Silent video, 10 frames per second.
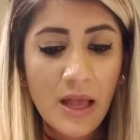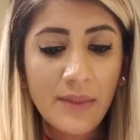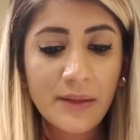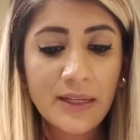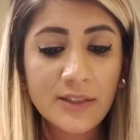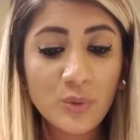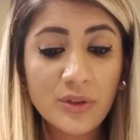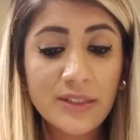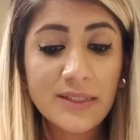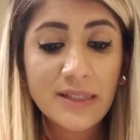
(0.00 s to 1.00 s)
The kids
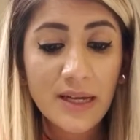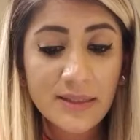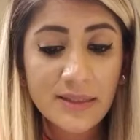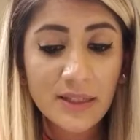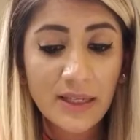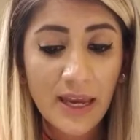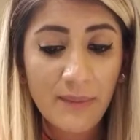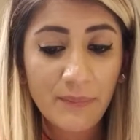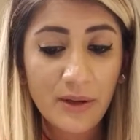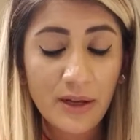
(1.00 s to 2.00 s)
will discuss the
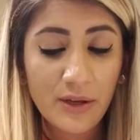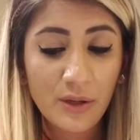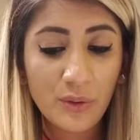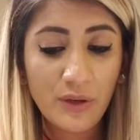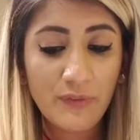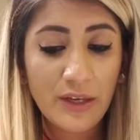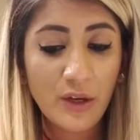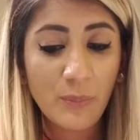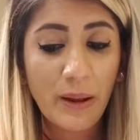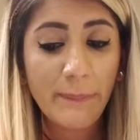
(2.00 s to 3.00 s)
Camp Coyote
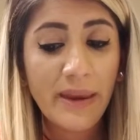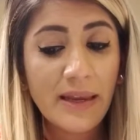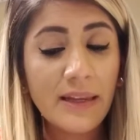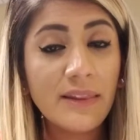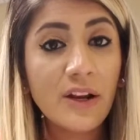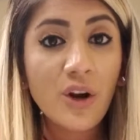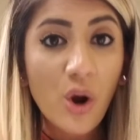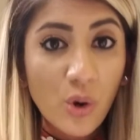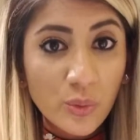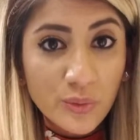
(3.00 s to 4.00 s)
video by making their
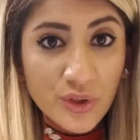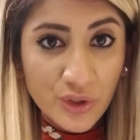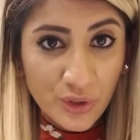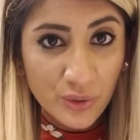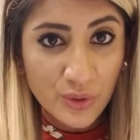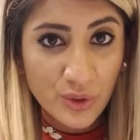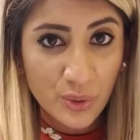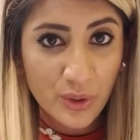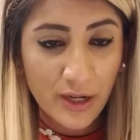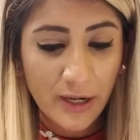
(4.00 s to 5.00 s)
own circle
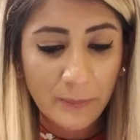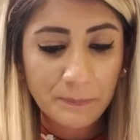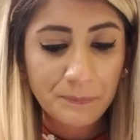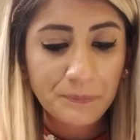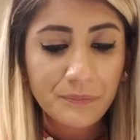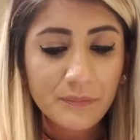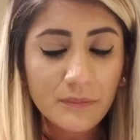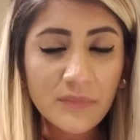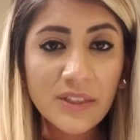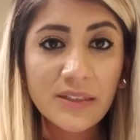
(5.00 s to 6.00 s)
story.
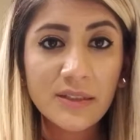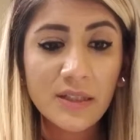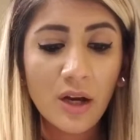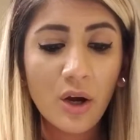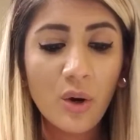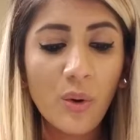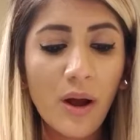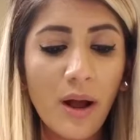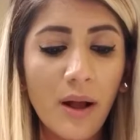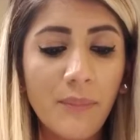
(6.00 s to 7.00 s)

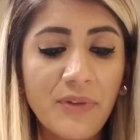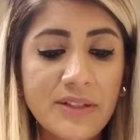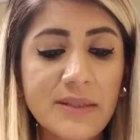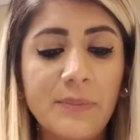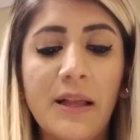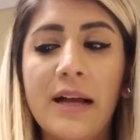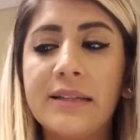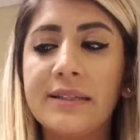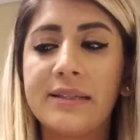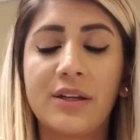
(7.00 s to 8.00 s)
So the
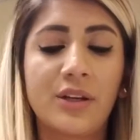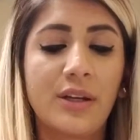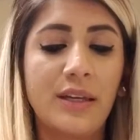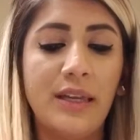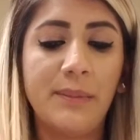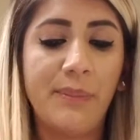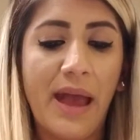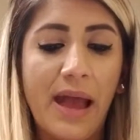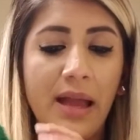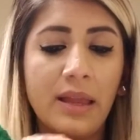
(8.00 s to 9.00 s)
supplies is they're going to need a
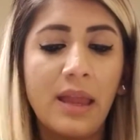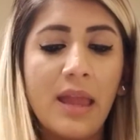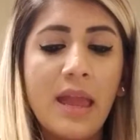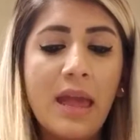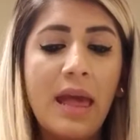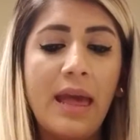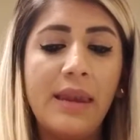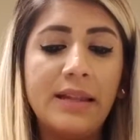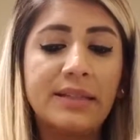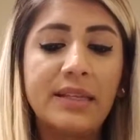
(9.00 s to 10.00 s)
bag.
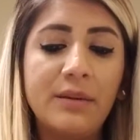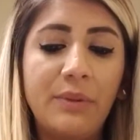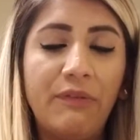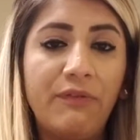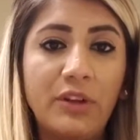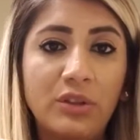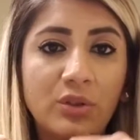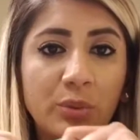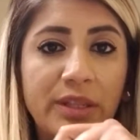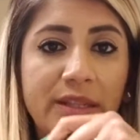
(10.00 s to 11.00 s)
And it's going to be
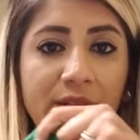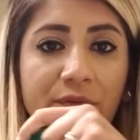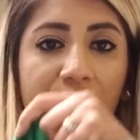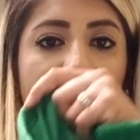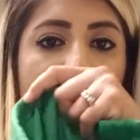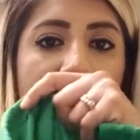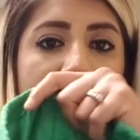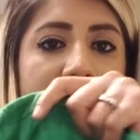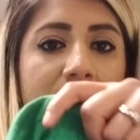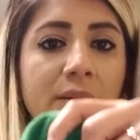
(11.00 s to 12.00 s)
filled with different
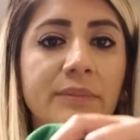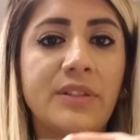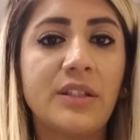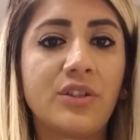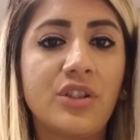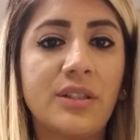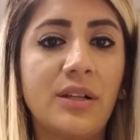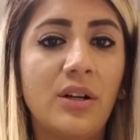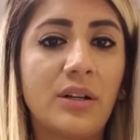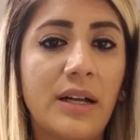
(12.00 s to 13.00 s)
items. They're just
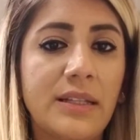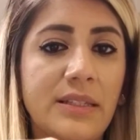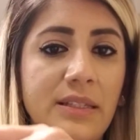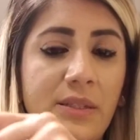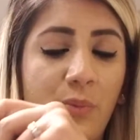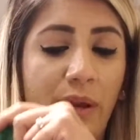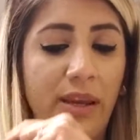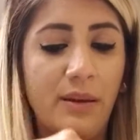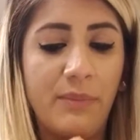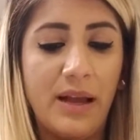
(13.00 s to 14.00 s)
all kinds of
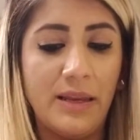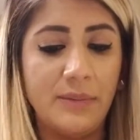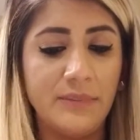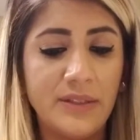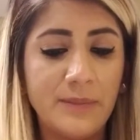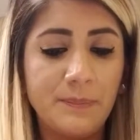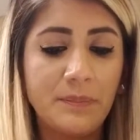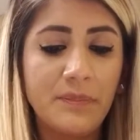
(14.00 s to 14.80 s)
random items.